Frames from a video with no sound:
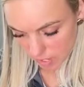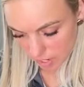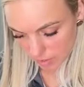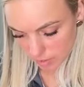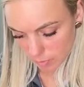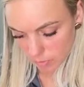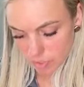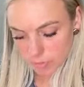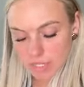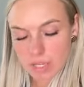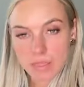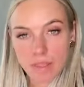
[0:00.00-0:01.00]
That is supposed to
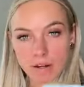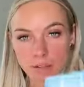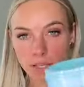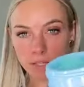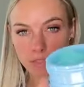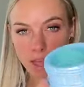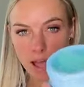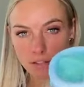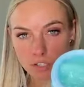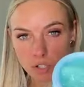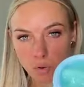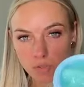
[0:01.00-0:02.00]
be in there like
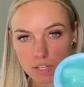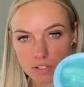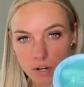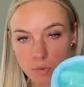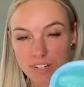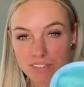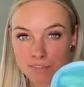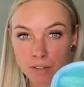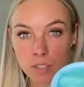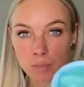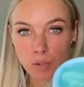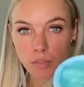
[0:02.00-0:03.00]
that. So these are
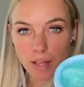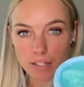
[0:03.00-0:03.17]
refillable.